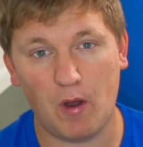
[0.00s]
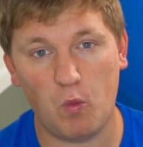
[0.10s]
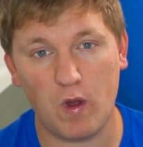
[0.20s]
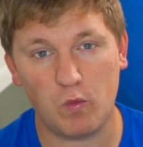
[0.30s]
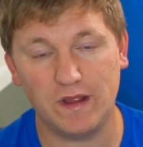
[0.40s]

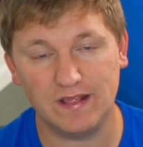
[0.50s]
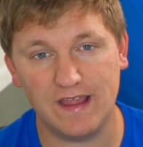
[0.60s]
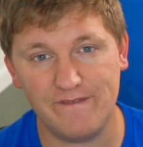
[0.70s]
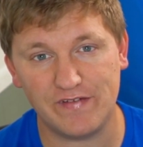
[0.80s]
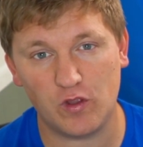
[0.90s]
But when we
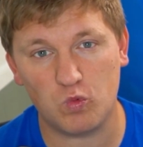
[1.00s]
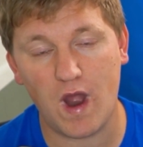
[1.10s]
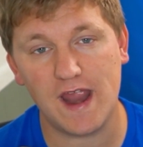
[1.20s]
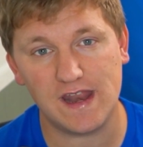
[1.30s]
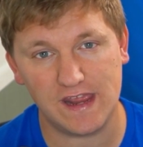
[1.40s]
live in the
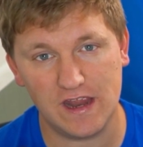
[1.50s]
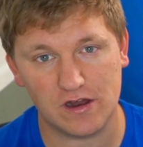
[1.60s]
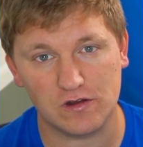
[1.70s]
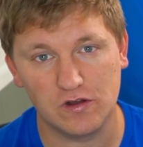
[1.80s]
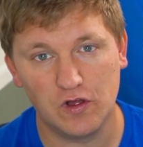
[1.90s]
right
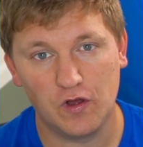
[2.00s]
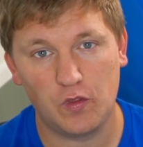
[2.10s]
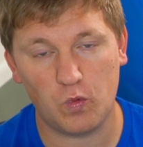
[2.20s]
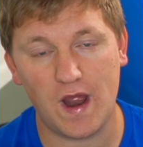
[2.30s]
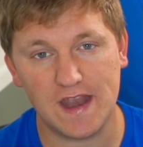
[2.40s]
here,
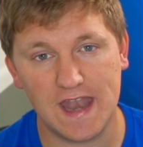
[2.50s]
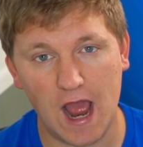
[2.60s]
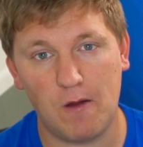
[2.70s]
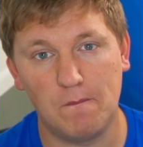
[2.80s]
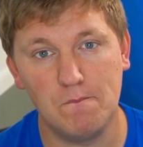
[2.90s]
the right
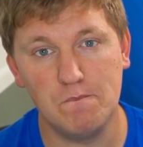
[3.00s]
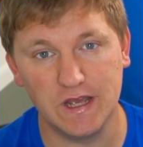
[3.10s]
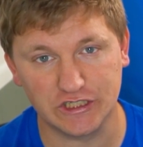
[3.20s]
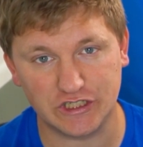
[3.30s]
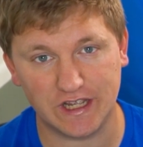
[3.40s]
now,
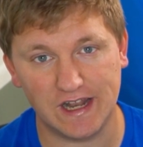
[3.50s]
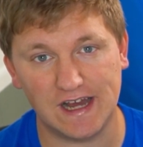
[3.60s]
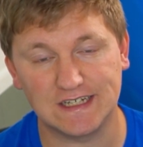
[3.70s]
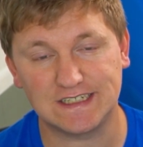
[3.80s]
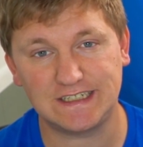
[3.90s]

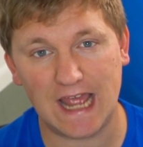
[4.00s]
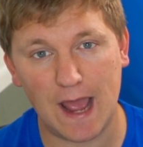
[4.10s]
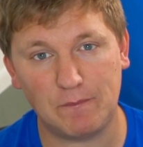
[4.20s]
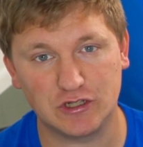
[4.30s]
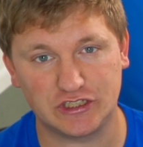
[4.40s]
Michigan
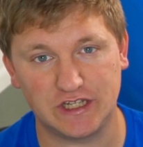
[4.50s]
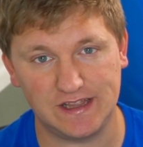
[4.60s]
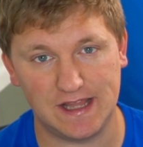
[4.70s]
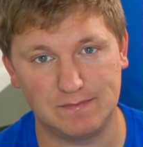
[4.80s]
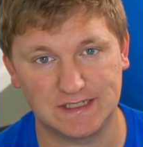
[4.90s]

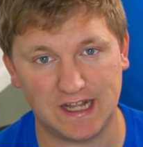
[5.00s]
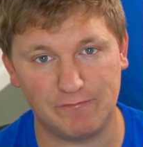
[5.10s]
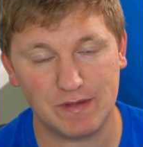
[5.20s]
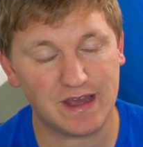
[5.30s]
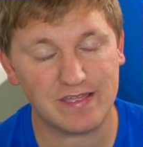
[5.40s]
establishing
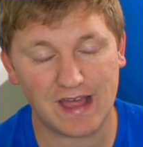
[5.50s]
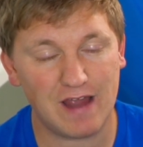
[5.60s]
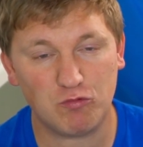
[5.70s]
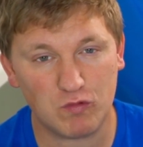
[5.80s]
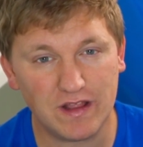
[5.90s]
themselves, because
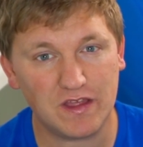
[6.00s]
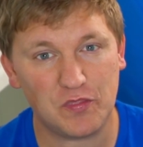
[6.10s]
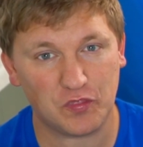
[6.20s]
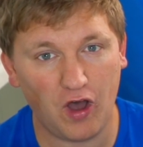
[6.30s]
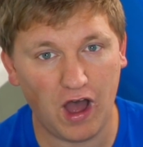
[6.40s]
I
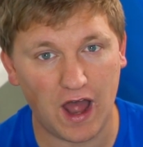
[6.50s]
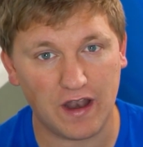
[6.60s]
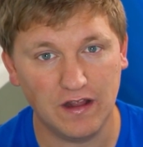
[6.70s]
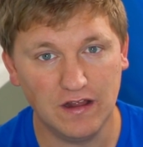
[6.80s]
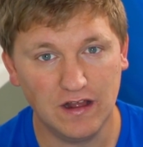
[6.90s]
really
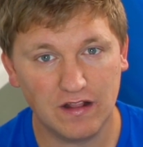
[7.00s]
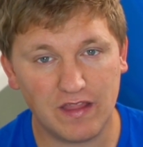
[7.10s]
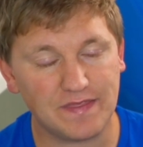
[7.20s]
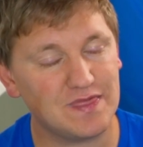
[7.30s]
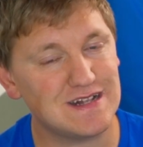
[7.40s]
thought,
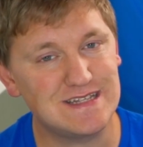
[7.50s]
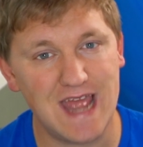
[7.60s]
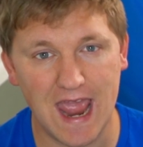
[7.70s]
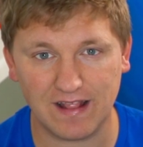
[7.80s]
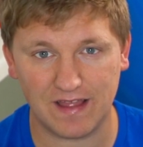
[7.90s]
like, the
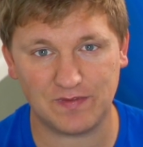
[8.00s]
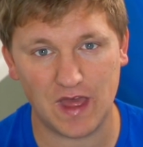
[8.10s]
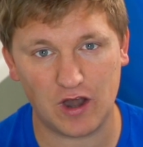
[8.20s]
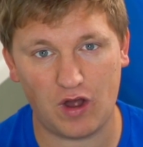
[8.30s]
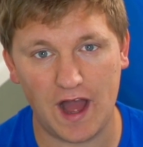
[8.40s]
talent
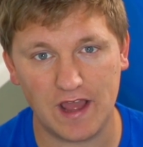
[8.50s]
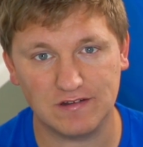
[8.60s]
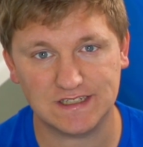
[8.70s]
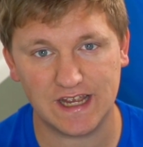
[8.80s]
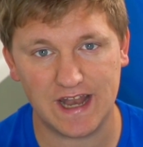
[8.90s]
that
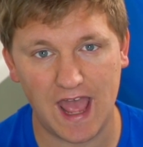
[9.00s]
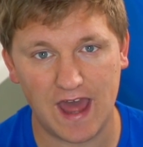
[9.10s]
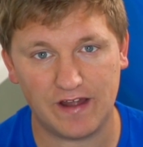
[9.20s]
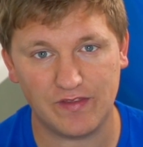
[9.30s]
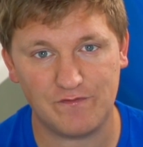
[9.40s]
Ohio State
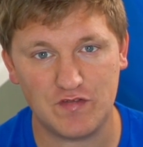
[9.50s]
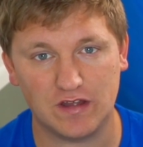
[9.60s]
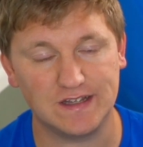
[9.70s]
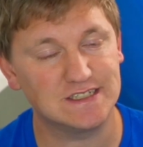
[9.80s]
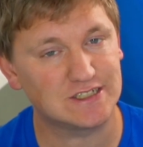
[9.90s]
had on the
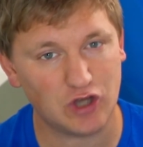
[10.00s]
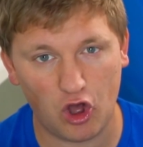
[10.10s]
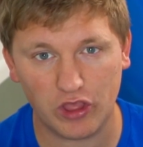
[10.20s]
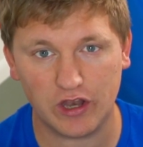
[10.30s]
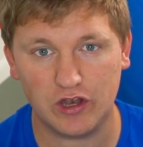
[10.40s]
field,
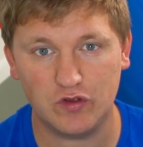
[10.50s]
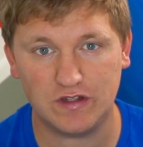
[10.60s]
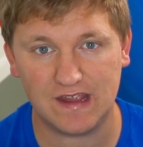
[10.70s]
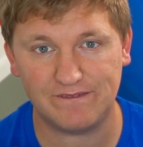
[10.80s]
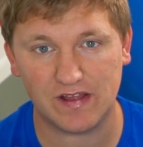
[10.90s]
installing a
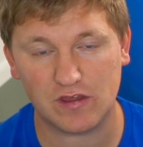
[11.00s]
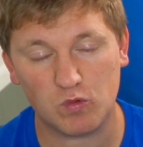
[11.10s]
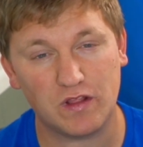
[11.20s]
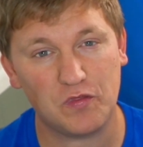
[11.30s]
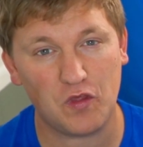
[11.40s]
new defense, I
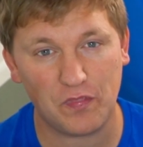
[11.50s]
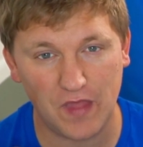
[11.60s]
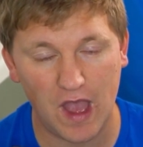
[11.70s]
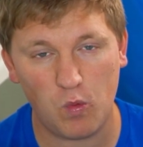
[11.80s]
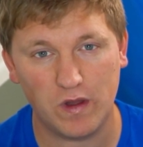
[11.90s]
really
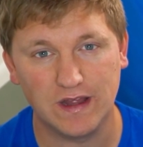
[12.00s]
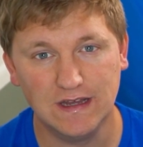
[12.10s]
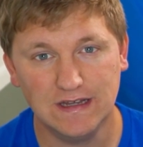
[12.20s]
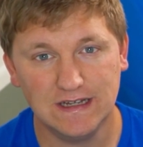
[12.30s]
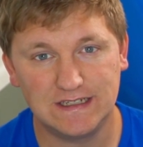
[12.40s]
thought that would
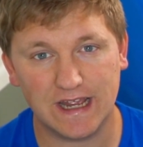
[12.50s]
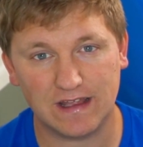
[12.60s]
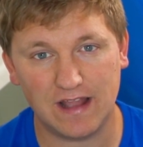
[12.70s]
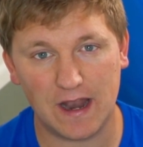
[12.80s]
take a